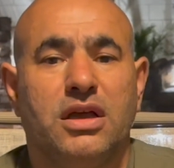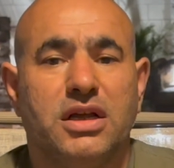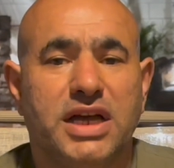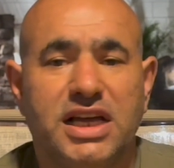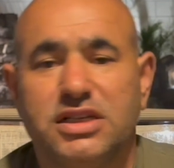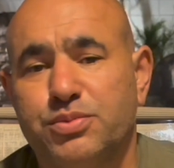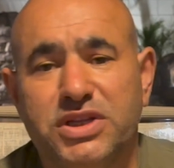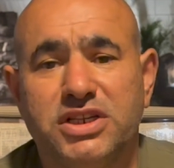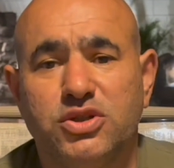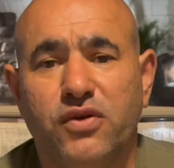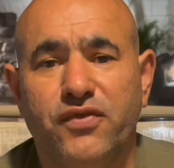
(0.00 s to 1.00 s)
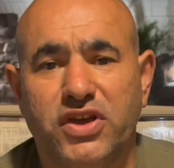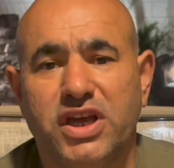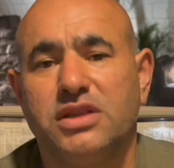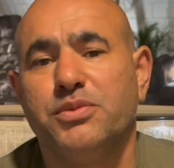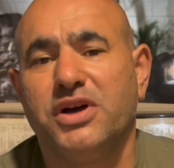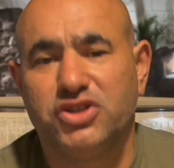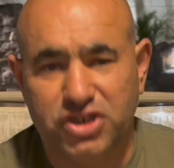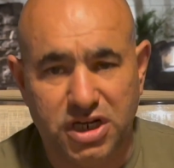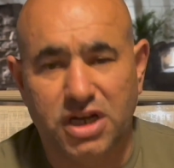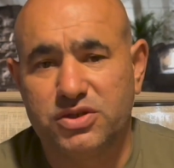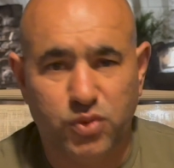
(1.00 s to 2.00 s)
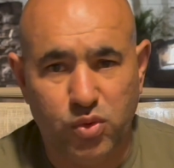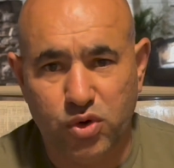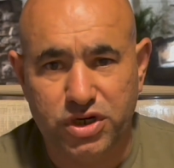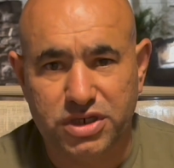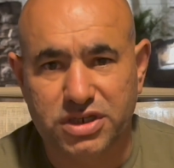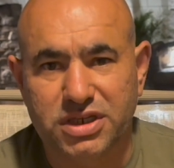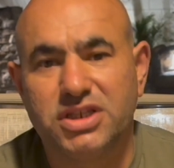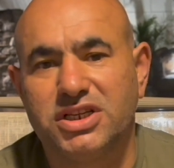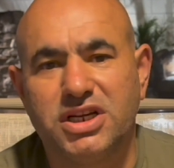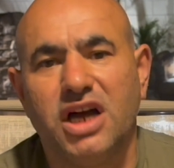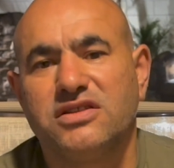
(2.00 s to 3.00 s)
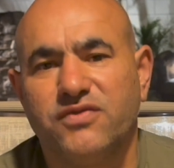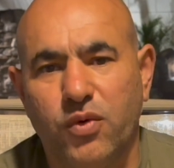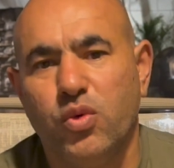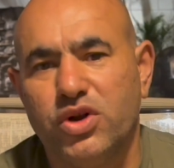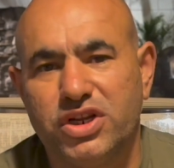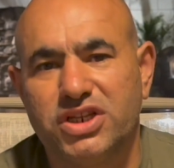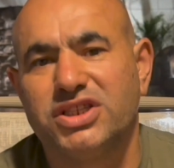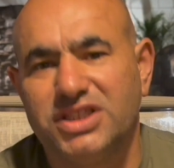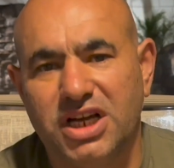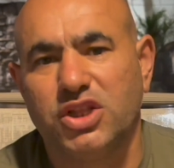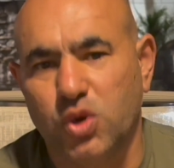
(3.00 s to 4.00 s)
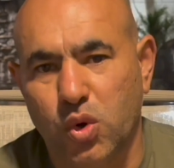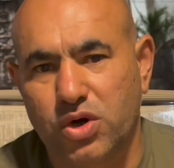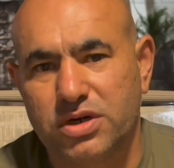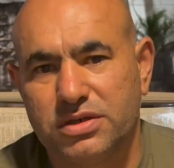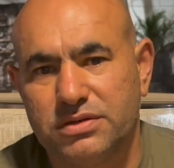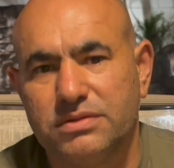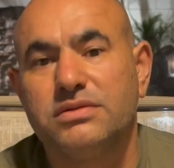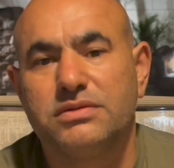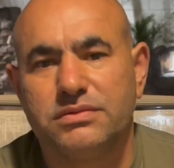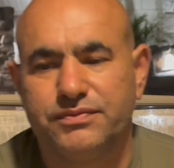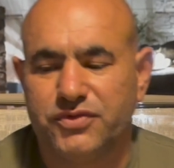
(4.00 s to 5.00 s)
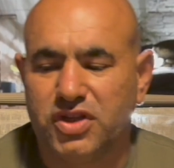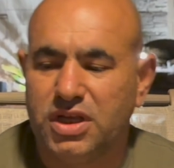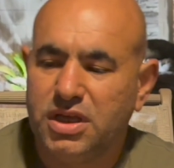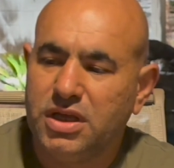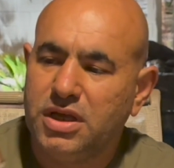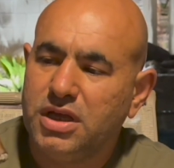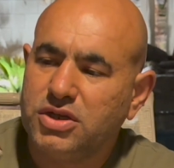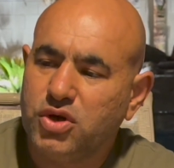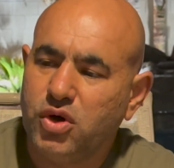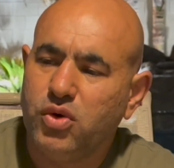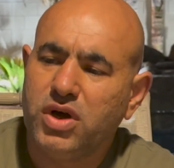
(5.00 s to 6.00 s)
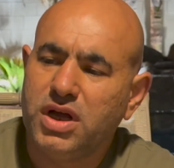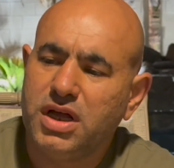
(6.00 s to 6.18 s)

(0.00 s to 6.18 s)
Guys, please don't forget about Cigars for Warriors. Cigarsforwarriors.org. So,